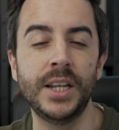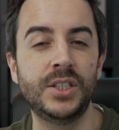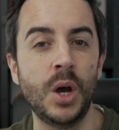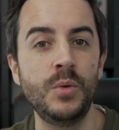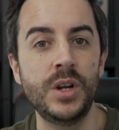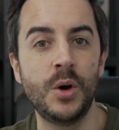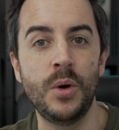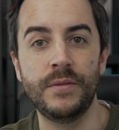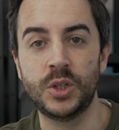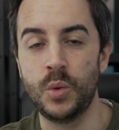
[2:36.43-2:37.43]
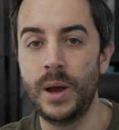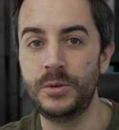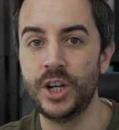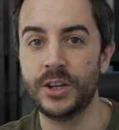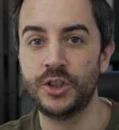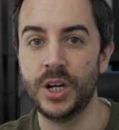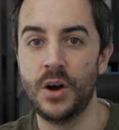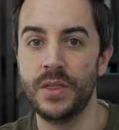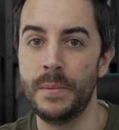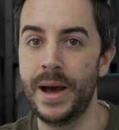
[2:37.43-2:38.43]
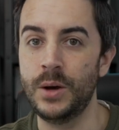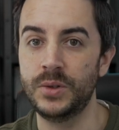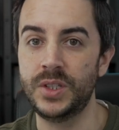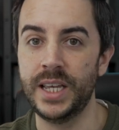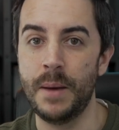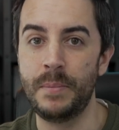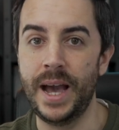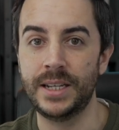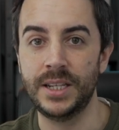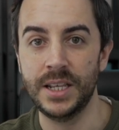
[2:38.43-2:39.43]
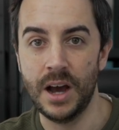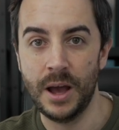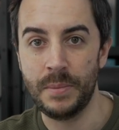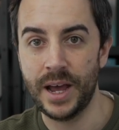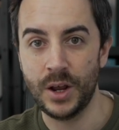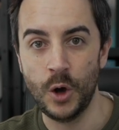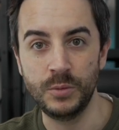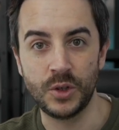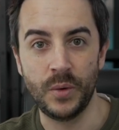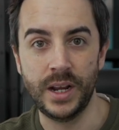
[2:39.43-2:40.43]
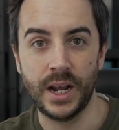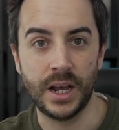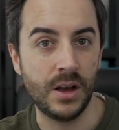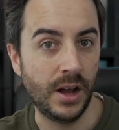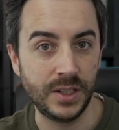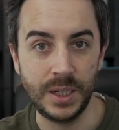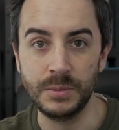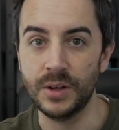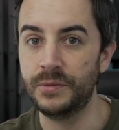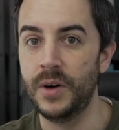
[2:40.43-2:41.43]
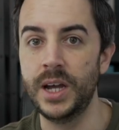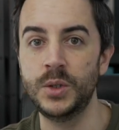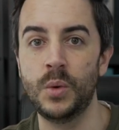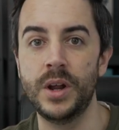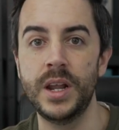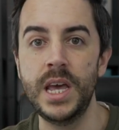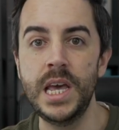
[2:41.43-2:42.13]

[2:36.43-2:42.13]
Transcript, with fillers: I don't know of a swipe gesture on the mouse to get back to the iPad home screen and I can't seem to find one,